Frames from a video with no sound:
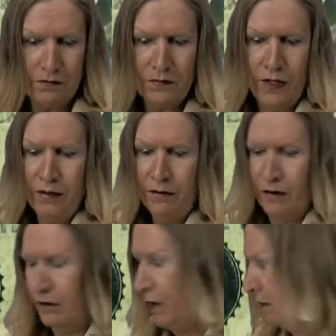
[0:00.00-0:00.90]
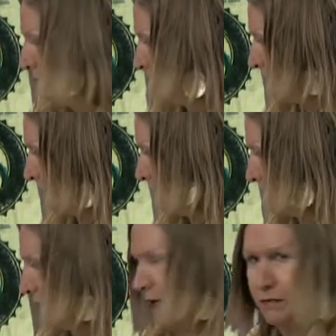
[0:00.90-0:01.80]
they were very
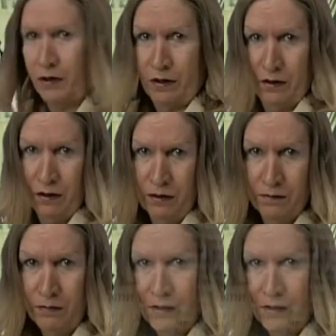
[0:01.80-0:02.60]
skeptical.